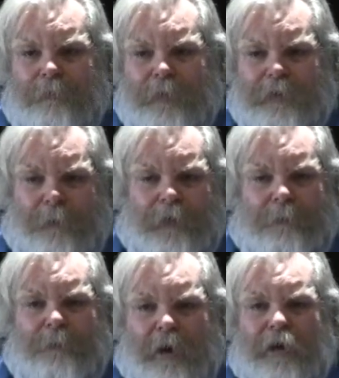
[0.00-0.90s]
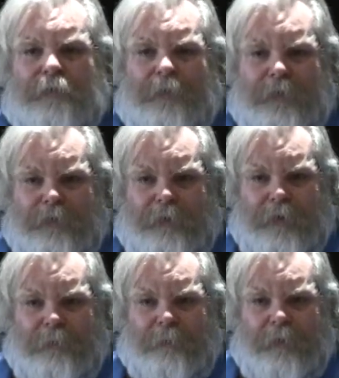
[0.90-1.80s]
because I'm an embarrassment to
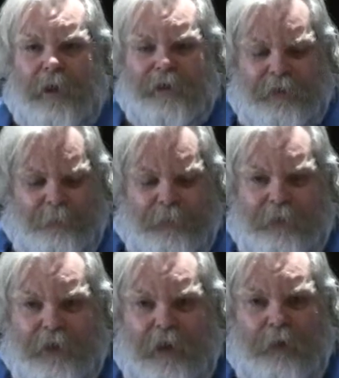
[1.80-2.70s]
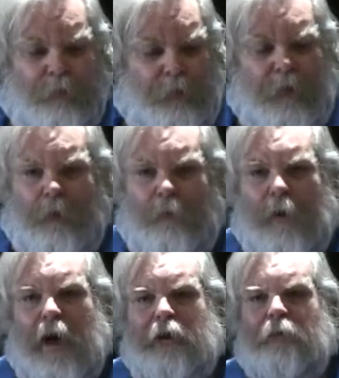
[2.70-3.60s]
them. I simply say to,
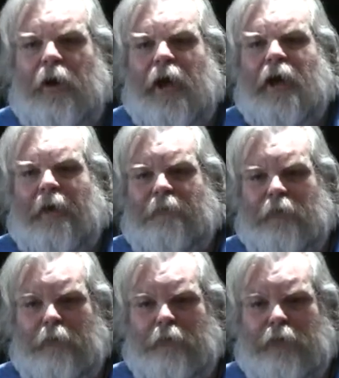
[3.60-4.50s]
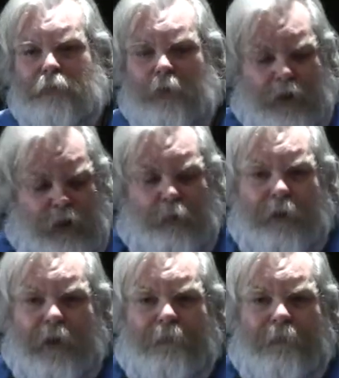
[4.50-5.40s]
why do I have to do this work? You
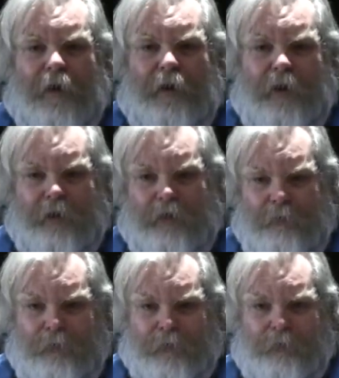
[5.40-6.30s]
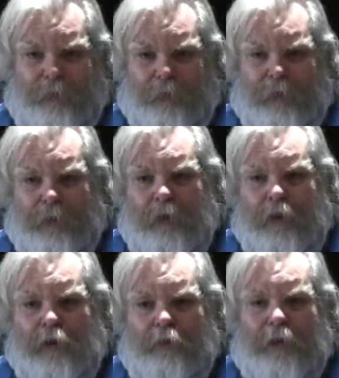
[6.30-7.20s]
get funding to do this work.
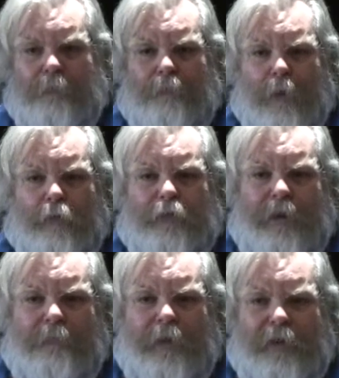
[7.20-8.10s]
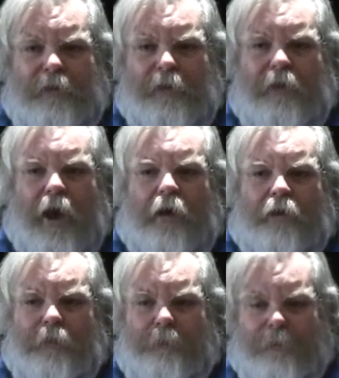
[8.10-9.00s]
You get multi-millions of
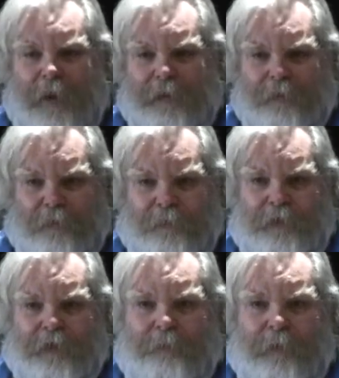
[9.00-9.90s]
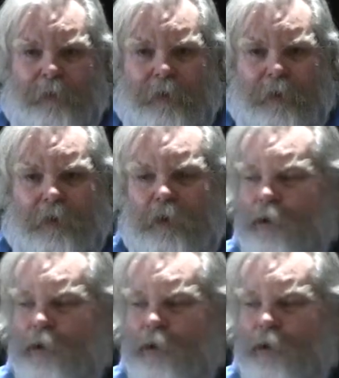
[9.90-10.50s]
dollars to provide service to the community.